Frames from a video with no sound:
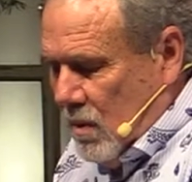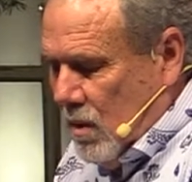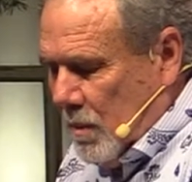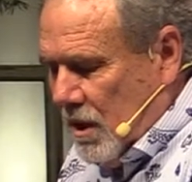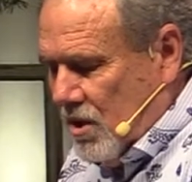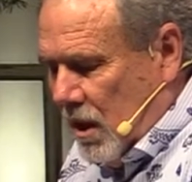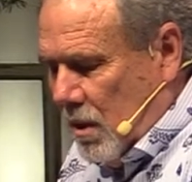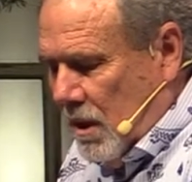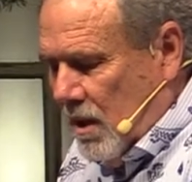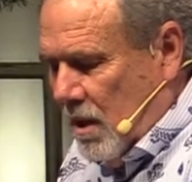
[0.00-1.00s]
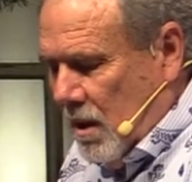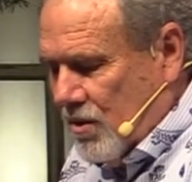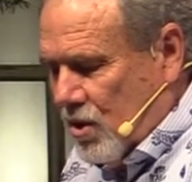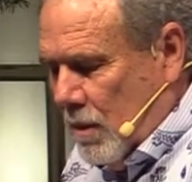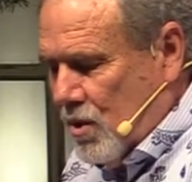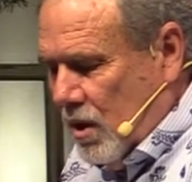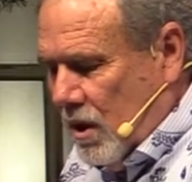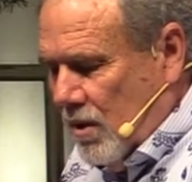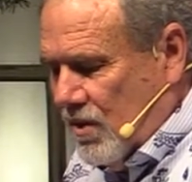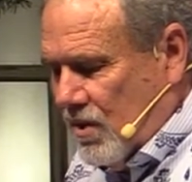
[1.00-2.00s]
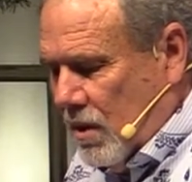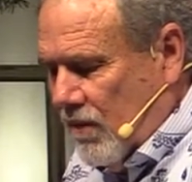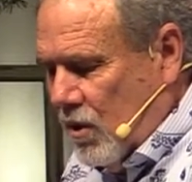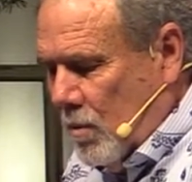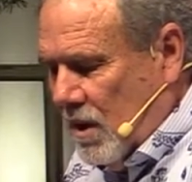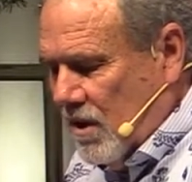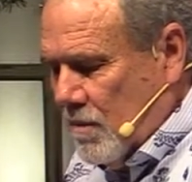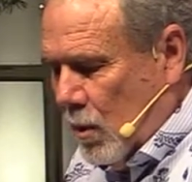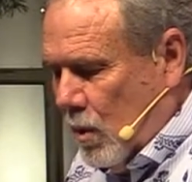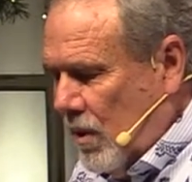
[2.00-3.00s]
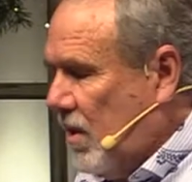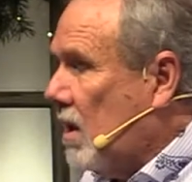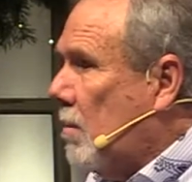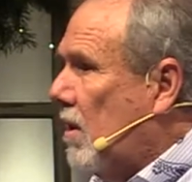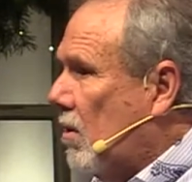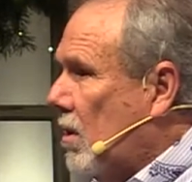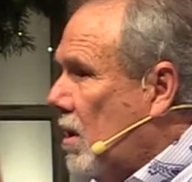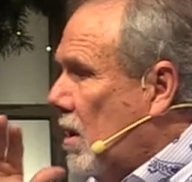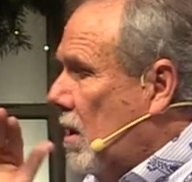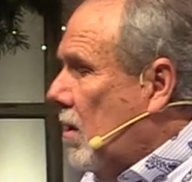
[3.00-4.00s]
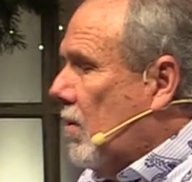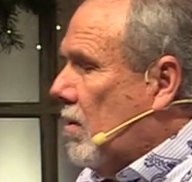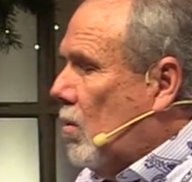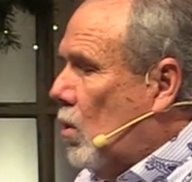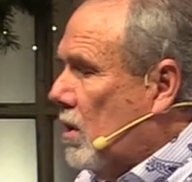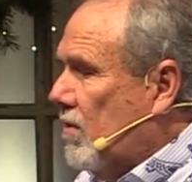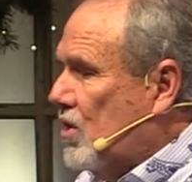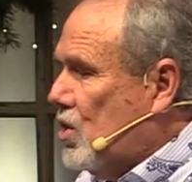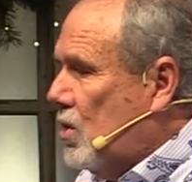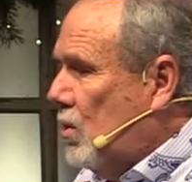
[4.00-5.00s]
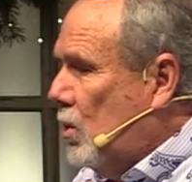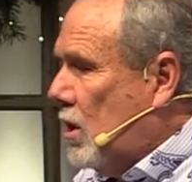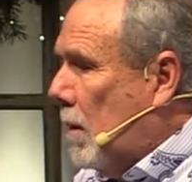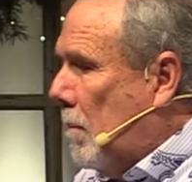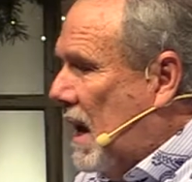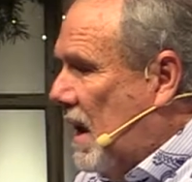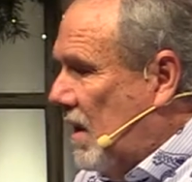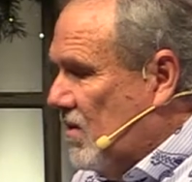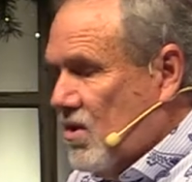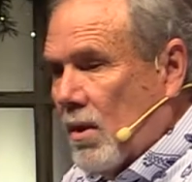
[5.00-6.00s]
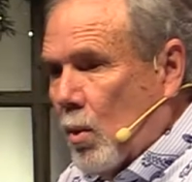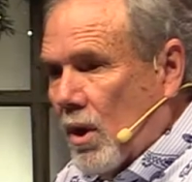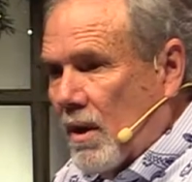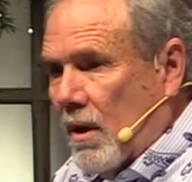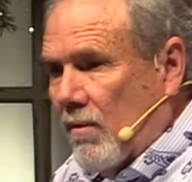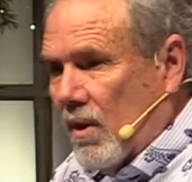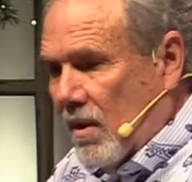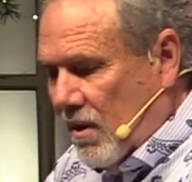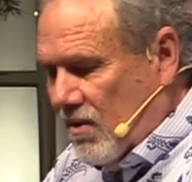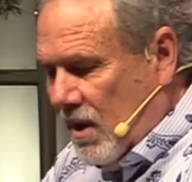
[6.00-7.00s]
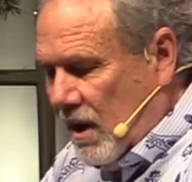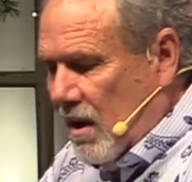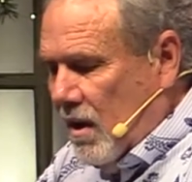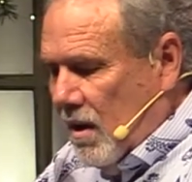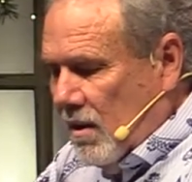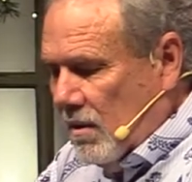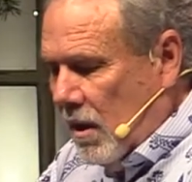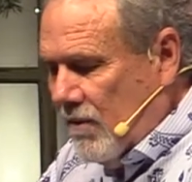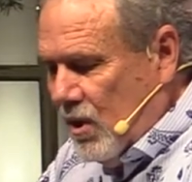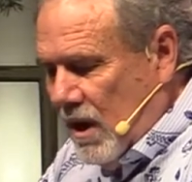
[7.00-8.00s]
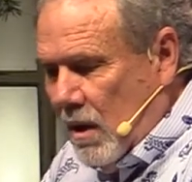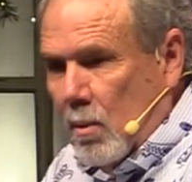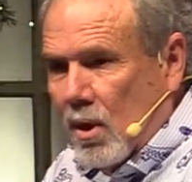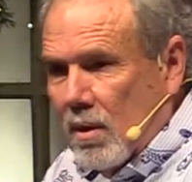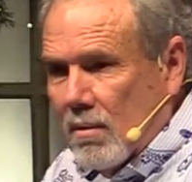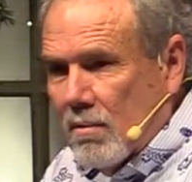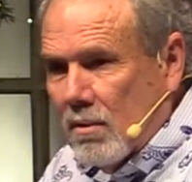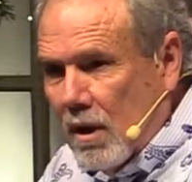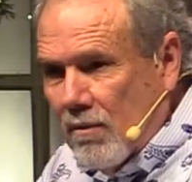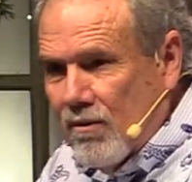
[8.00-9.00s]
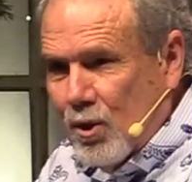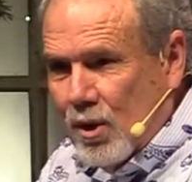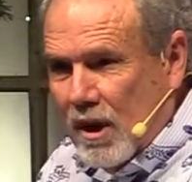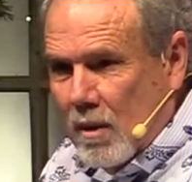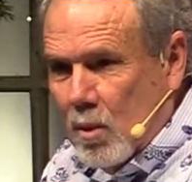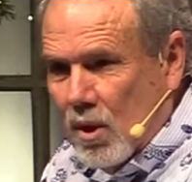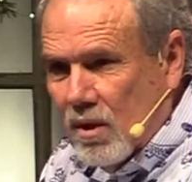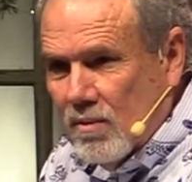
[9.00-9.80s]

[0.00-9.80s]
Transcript: I'm going to talk about a, a scripture here just in a few minutes. But when we think about one of the two commands that we're given, it's like, love your neighbor, love your neighbor.